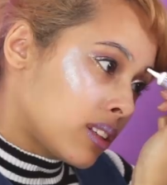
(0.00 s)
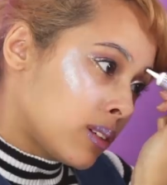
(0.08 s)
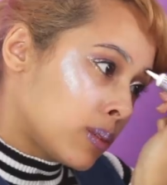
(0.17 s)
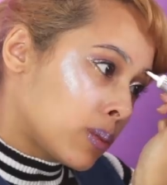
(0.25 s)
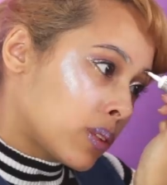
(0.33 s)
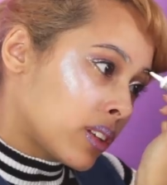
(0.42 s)
And
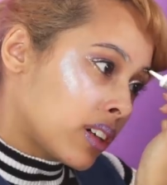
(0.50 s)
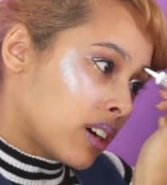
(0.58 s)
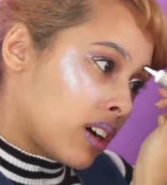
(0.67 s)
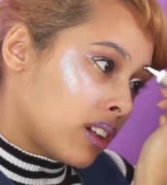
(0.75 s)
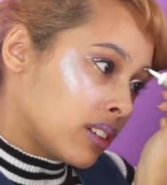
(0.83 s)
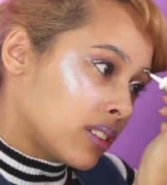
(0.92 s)
hopefully
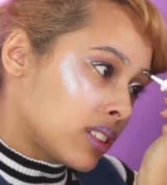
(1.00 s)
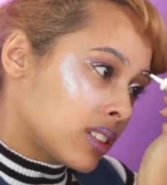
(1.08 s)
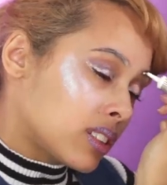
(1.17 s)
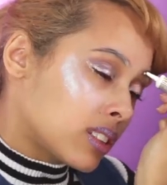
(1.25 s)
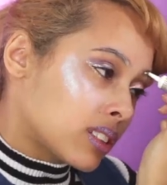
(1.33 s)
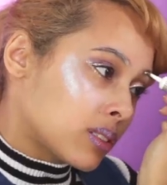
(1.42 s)
all of
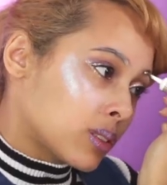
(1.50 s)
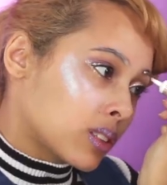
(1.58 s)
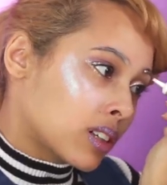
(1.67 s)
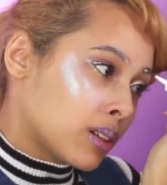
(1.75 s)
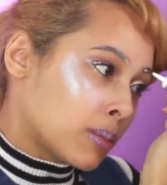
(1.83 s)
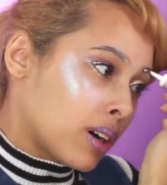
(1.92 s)
this will
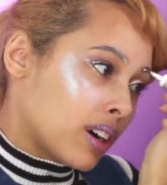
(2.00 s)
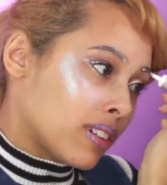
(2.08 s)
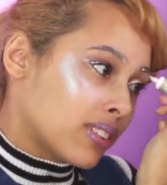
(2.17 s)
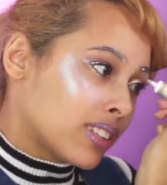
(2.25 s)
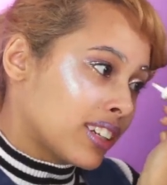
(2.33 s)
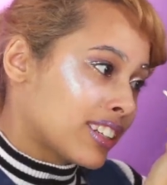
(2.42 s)
come
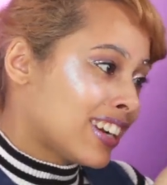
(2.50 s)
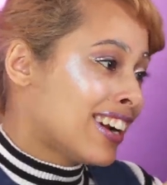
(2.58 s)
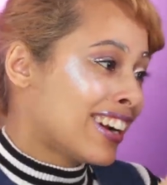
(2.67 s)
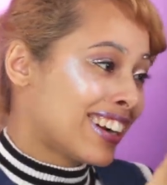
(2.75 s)
off later.